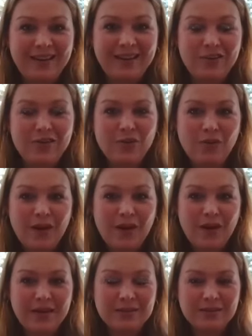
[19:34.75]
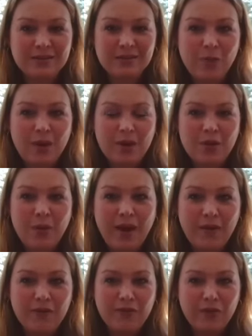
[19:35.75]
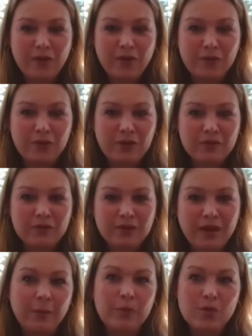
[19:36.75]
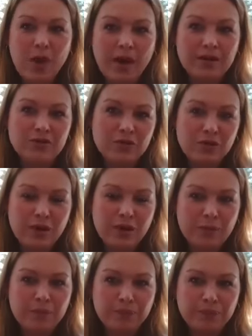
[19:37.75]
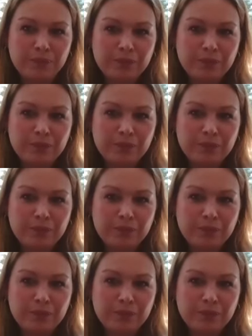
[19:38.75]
and utilize what you have in front of you to help you guide you there.